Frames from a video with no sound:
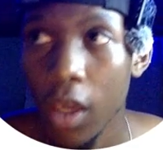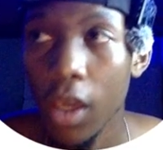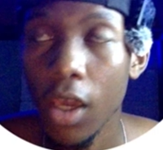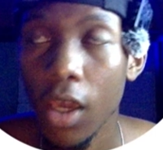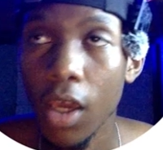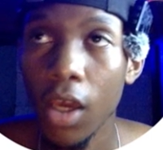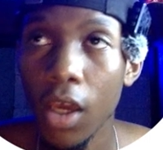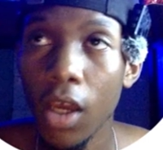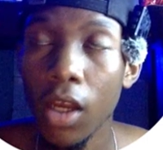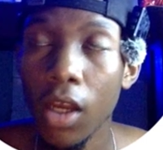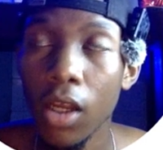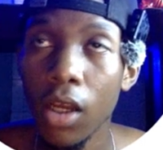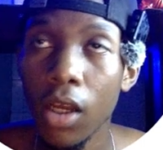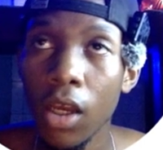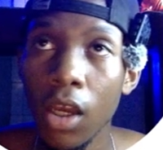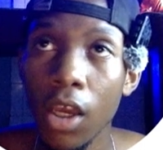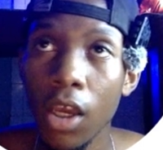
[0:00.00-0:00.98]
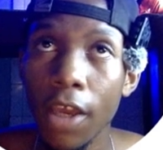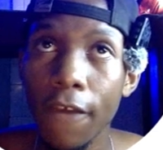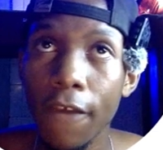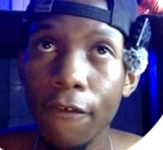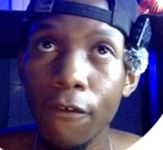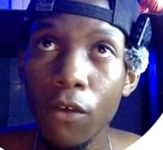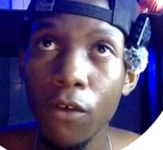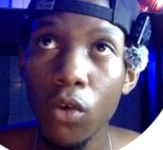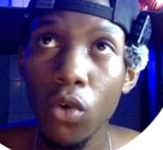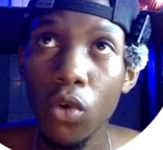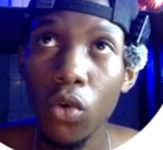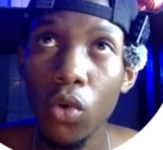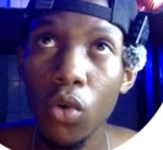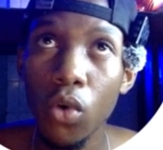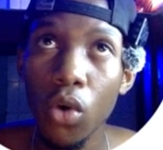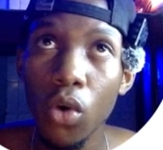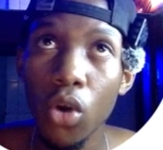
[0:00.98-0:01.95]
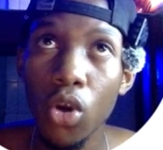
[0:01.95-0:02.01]
and if
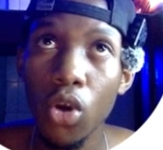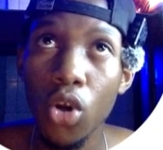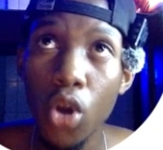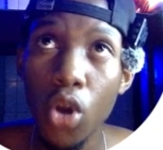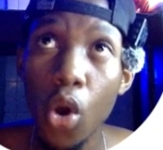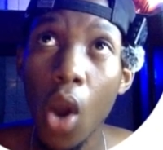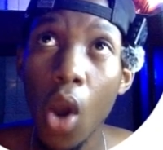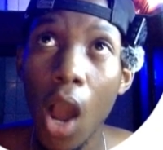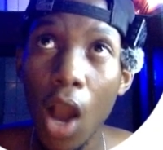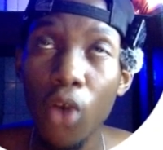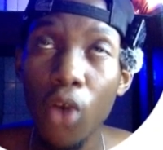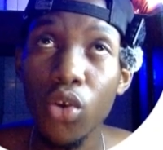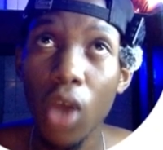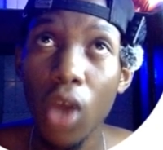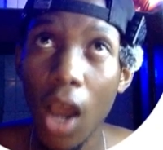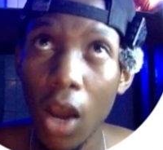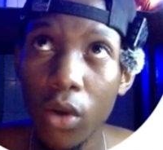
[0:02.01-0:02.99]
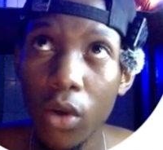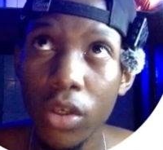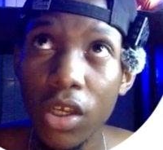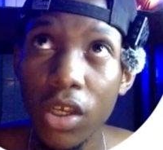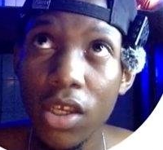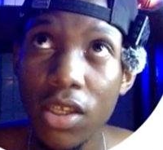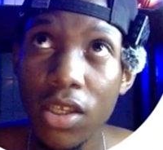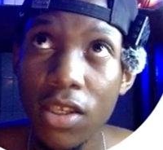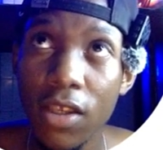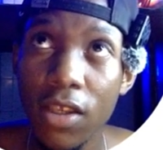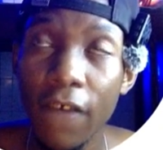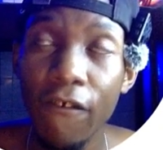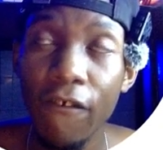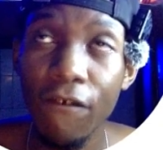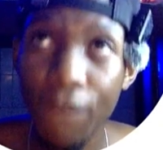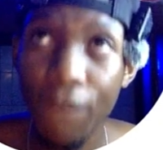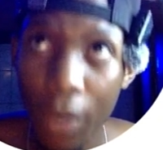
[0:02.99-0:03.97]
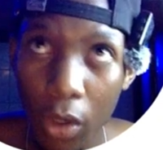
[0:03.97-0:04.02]
you know how your audience
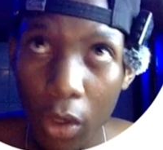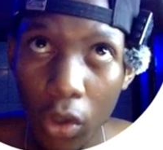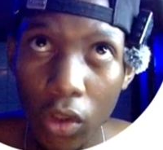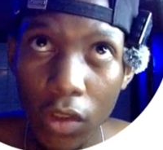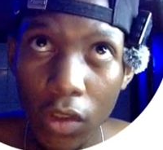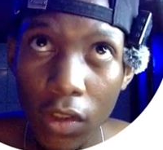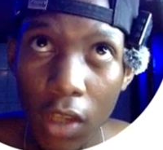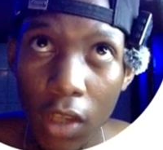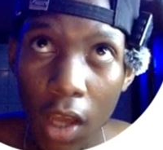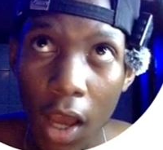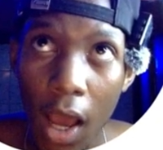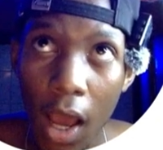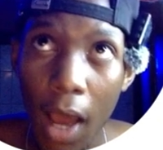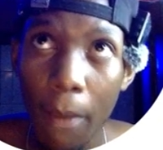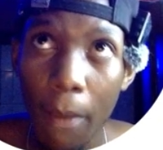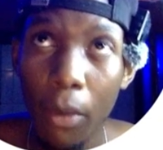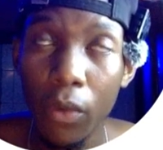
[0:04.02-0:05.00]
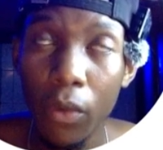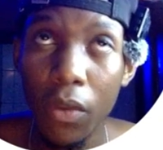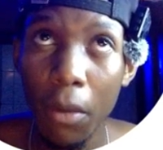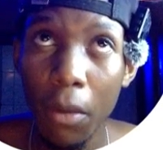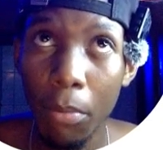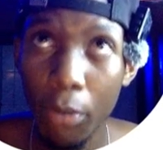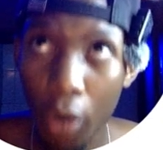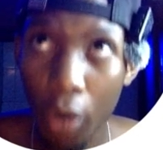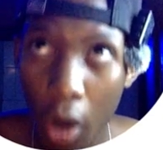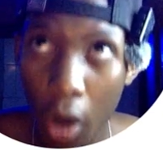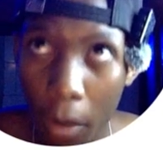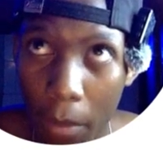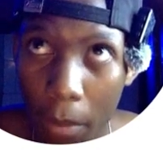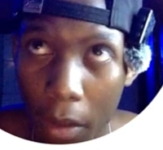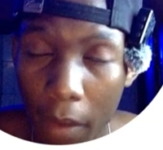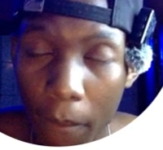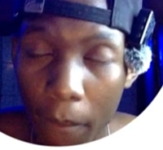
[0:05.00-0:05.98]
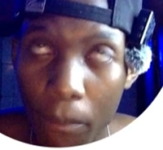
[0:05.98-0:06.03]
feels about their
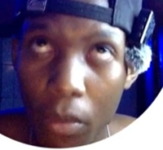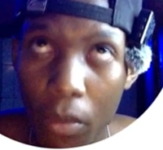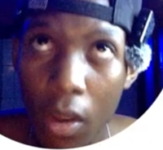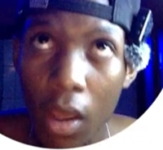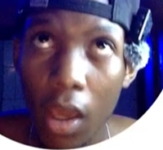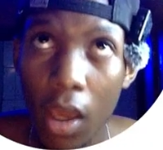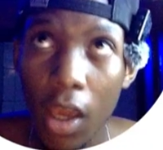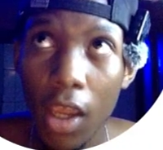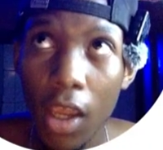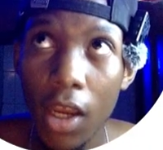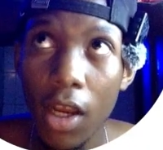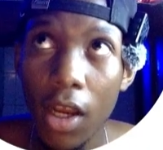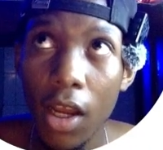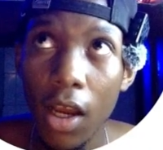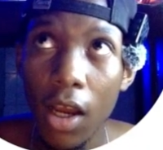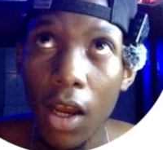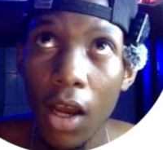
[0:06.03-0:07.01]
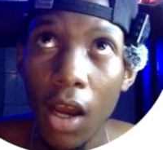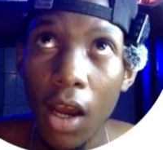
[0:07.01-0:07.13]
problem, and